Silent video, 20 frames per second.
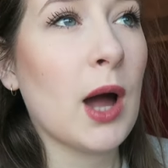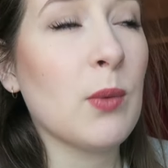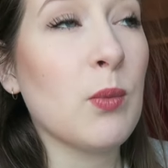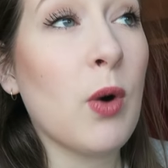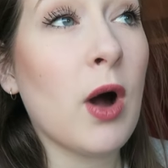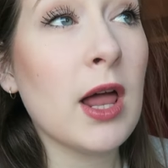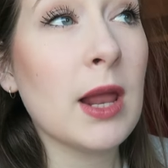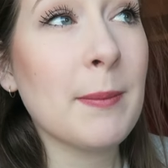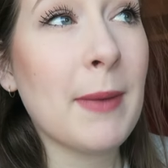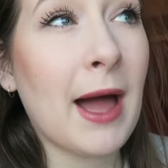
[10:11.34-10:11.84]
And
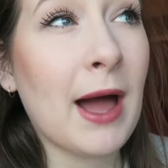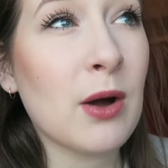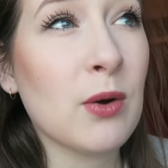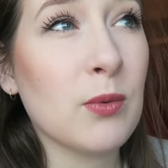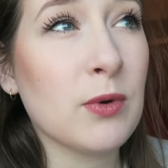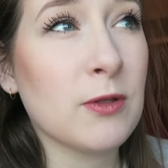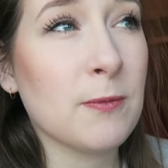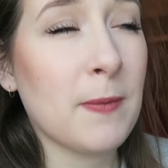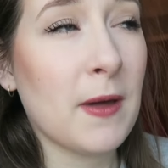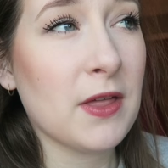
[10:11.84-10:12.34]
while I'm
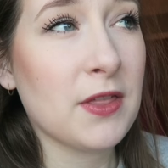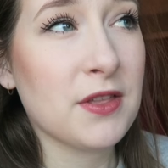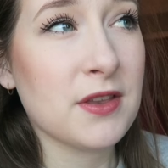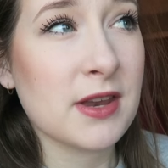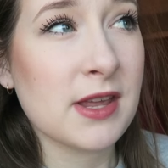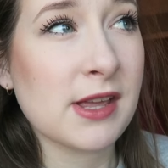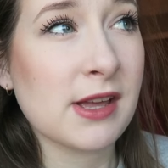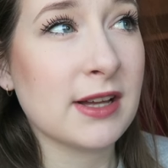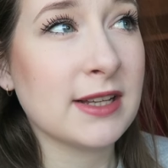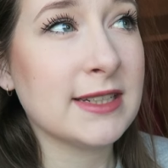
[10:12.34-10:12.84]
out with
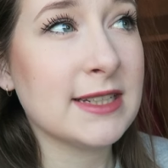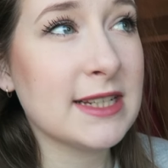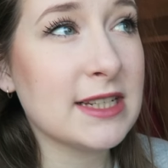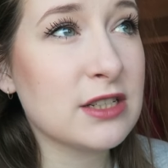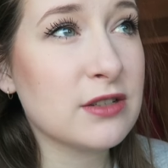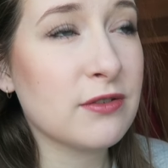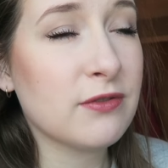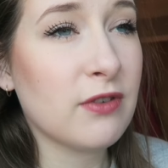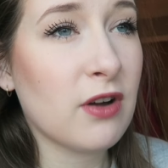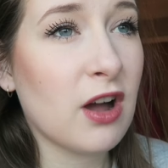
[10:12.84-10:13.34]
Bethany, I
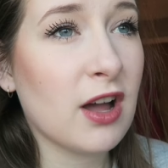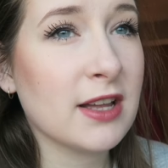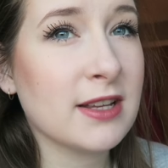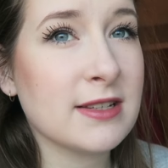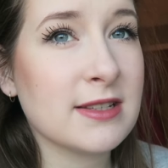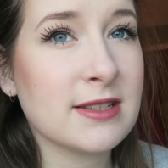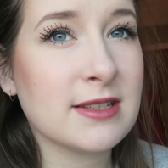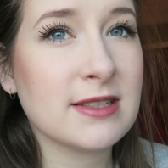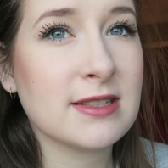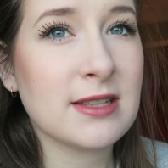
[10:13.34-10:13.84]
need to
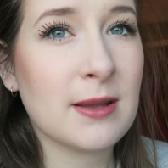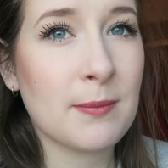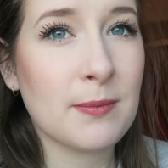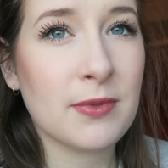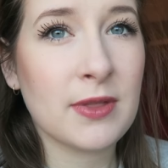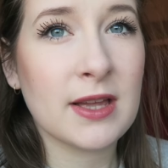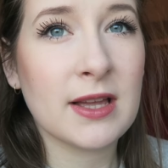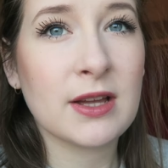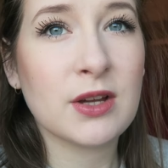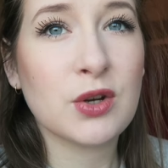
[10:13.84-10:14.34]
find
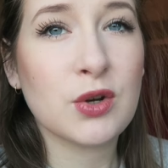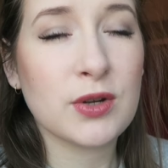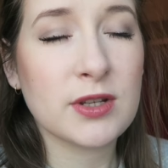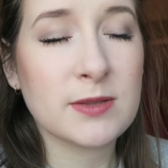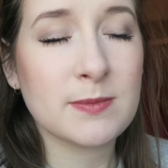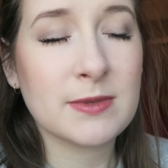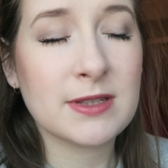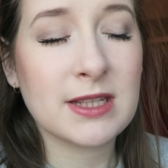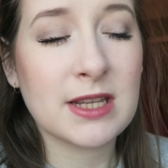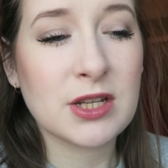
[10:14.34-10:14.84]
something
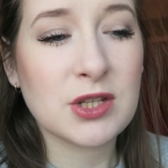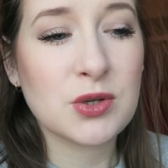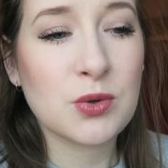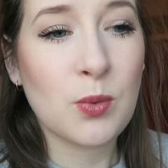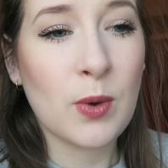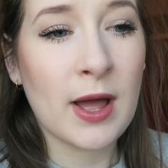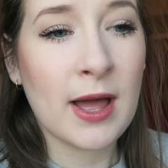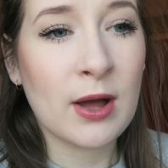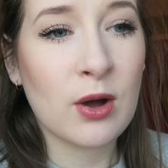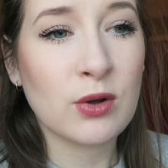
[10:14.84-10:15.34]
Christmassy to
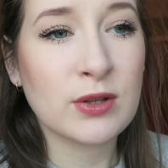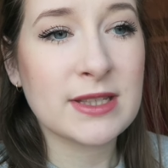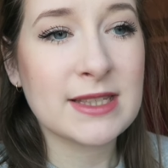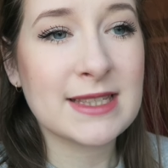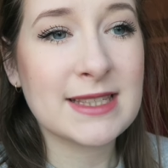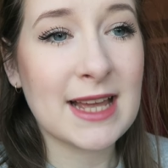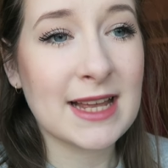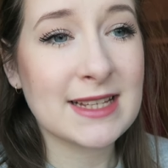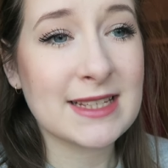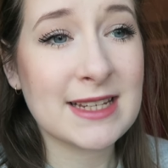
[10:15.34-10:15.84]
wear on
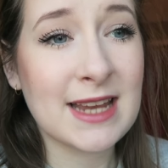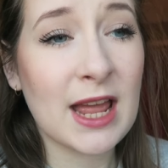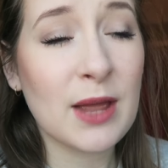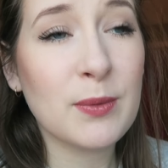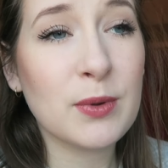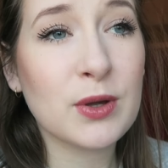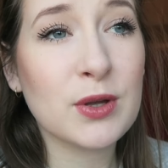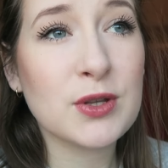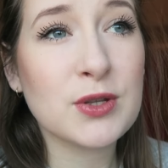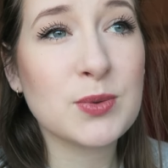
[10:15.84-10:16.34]
Saturday
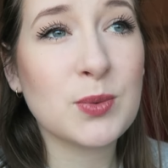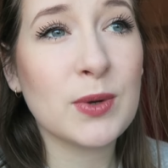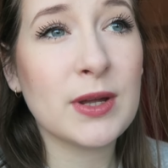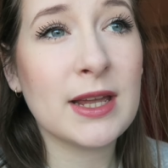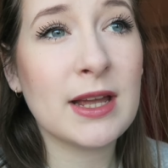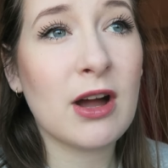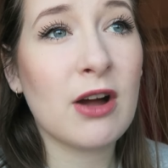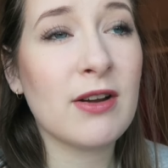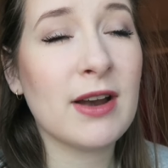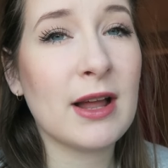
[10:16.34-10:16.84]
because
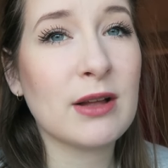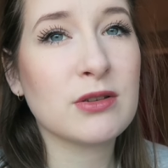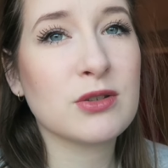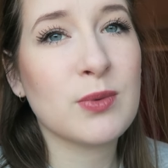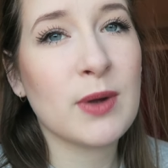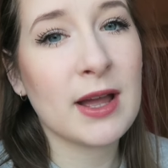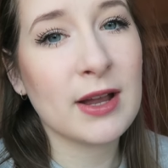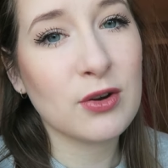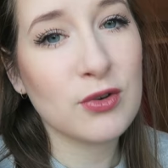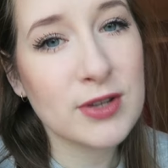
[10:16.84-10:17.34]
we are allowed
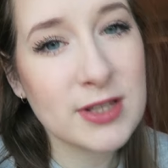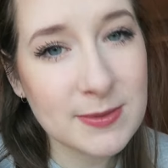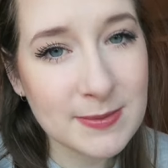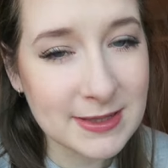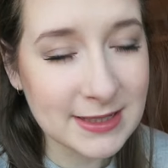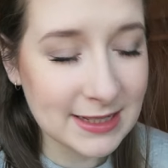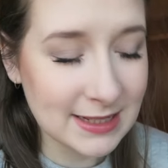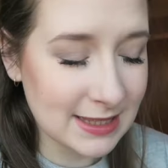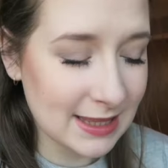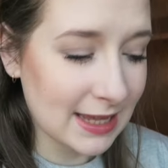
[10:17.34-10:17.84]
to wear
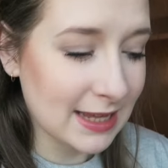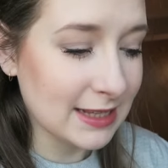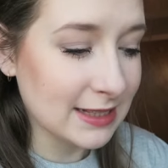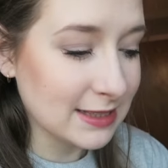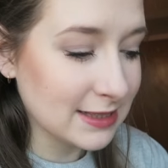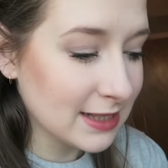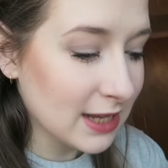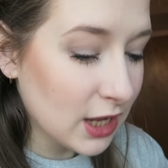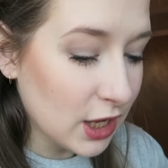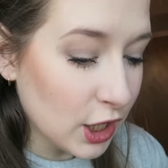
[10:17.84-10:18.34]
Christmassy
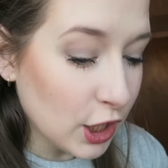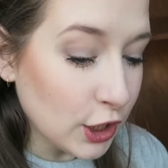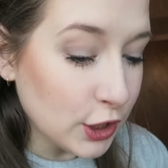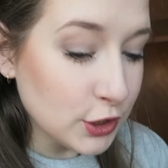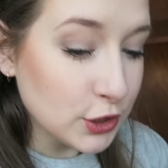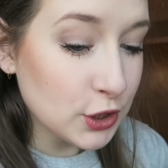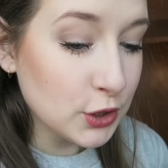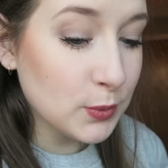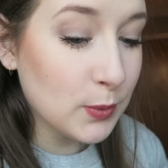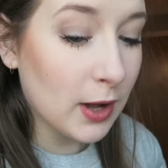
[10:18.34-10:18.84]
things
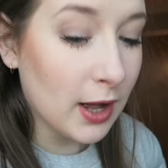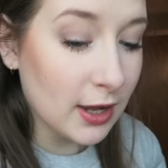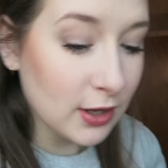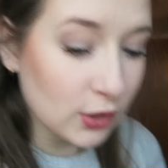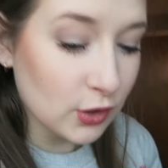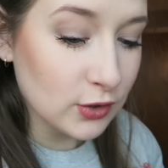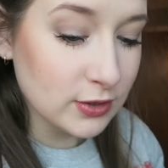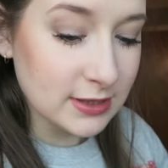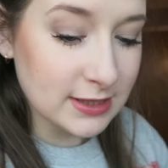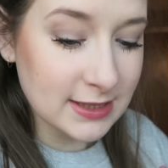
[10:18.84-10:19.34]
to
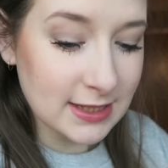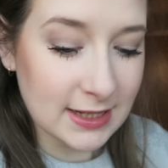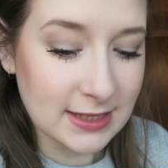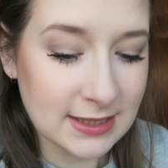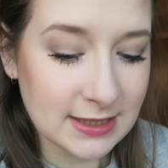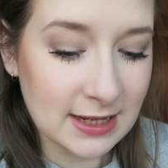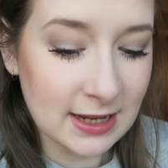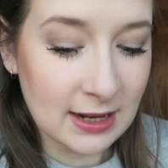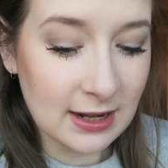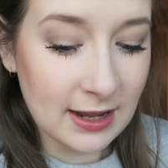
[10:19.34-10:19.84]
work on
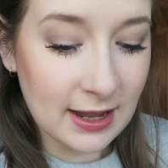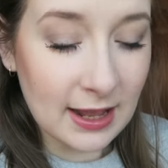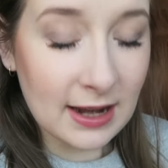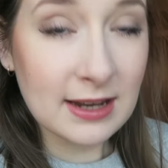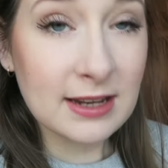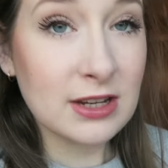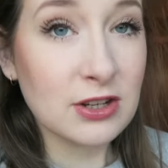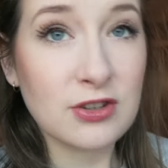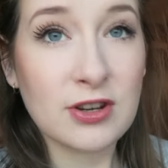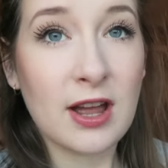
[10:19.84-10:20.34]
Saturday and I
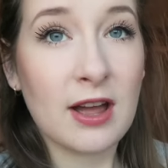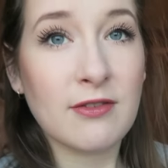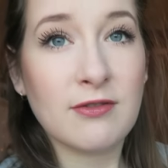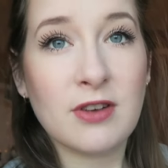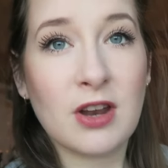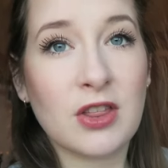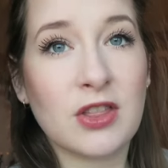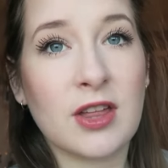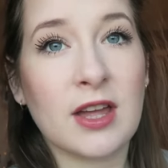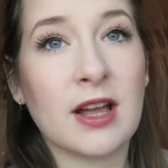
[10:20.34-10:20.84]
literally have
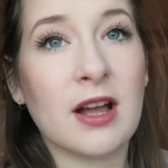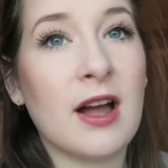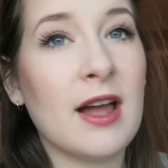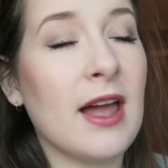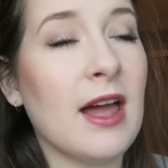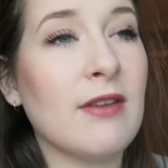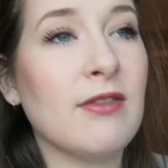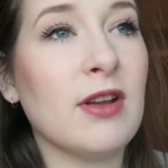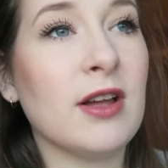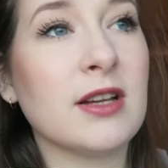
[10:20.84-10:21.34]
nothing. I
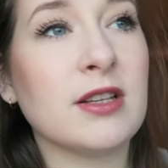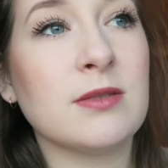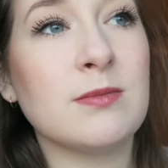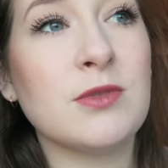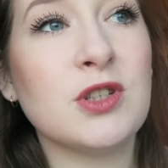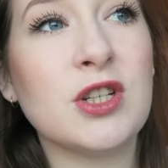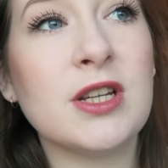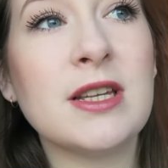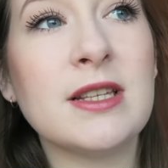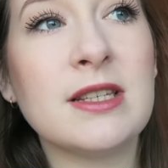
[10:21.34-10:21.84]
have like
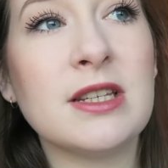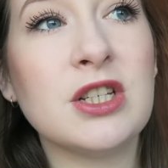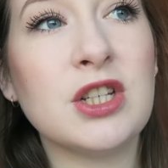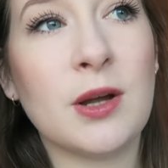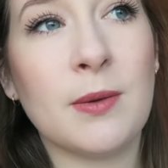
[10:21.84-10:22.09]
some cheesy